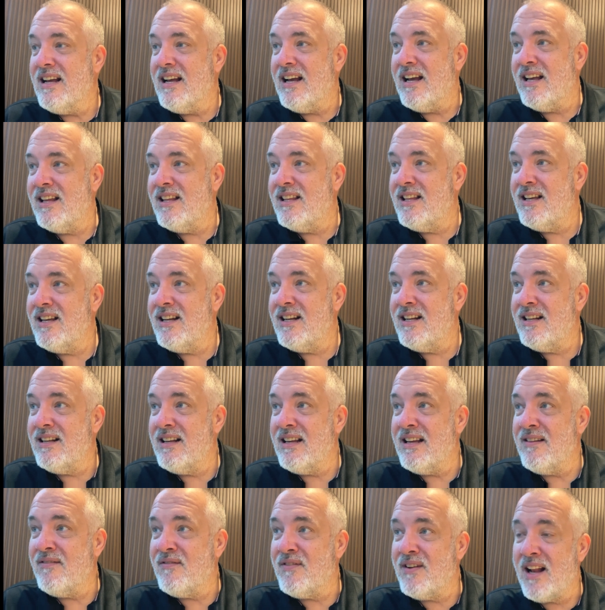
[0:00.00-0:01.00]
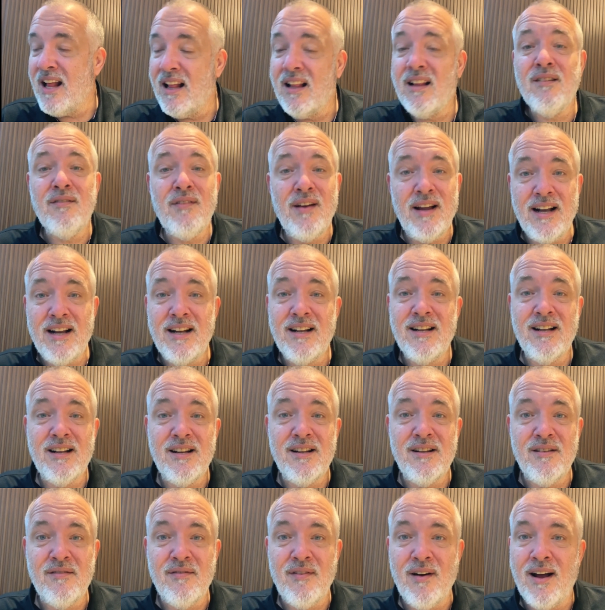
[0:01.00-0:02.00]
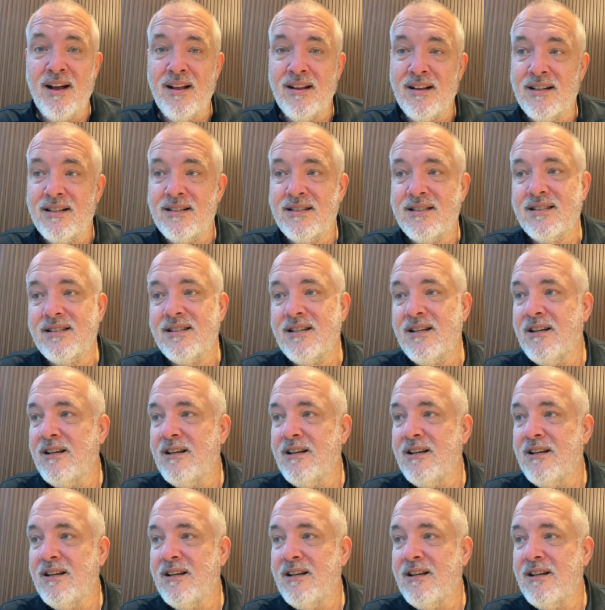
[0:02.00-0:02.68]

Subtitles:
And then if it elevated into violence,